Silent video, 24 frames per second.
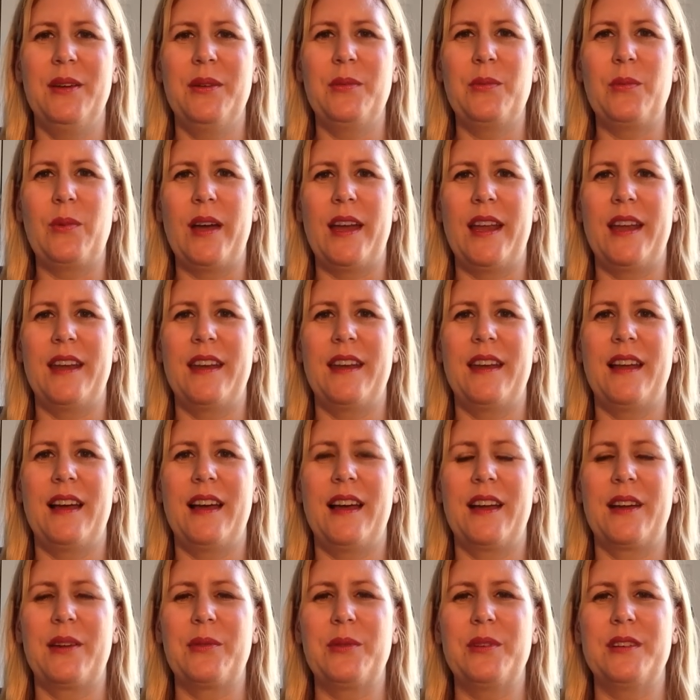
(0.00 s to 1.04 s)
when
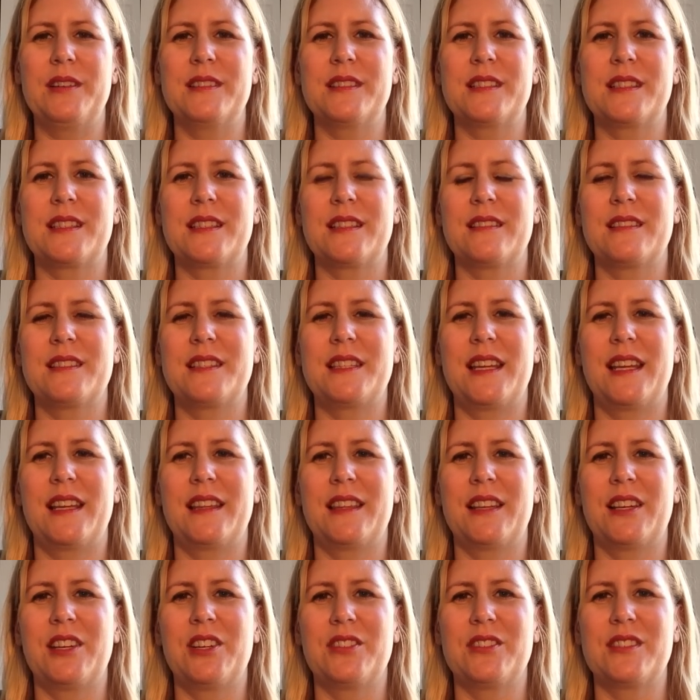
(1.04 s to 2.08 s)
I was seeing
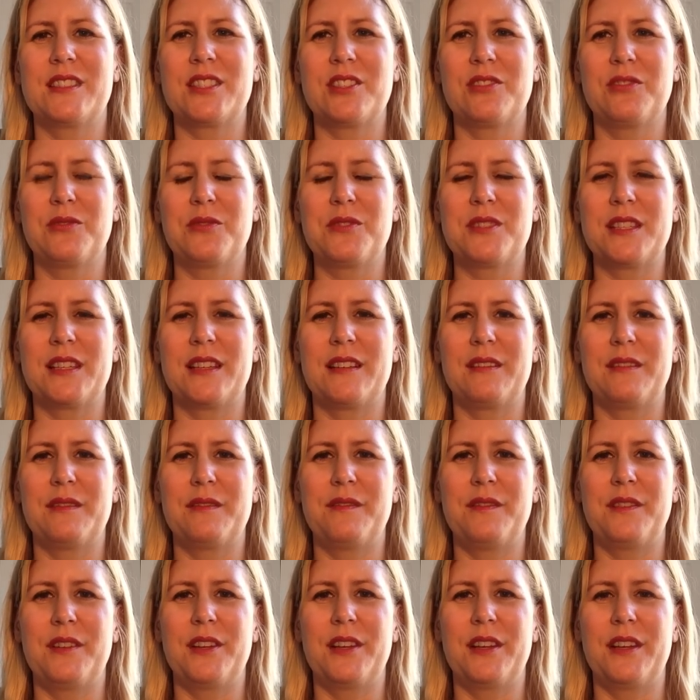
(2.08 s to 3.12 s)
the consultant
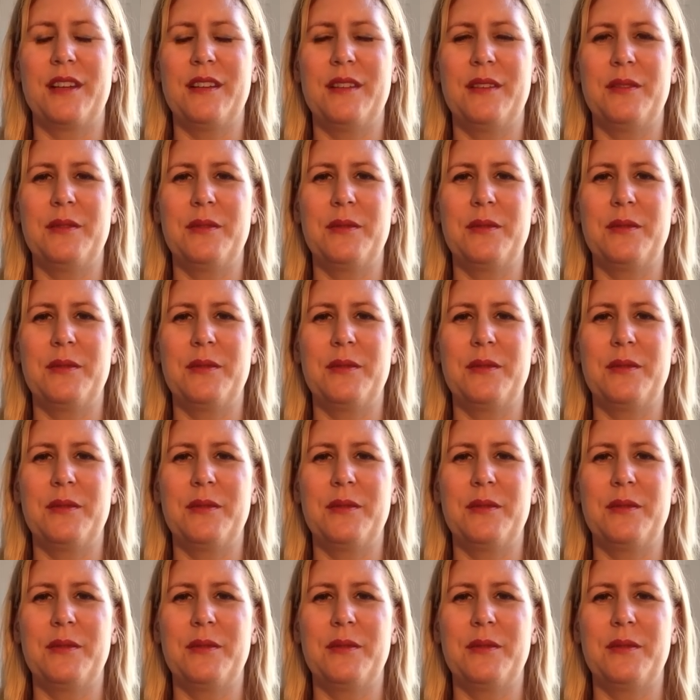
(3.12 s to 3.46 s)
for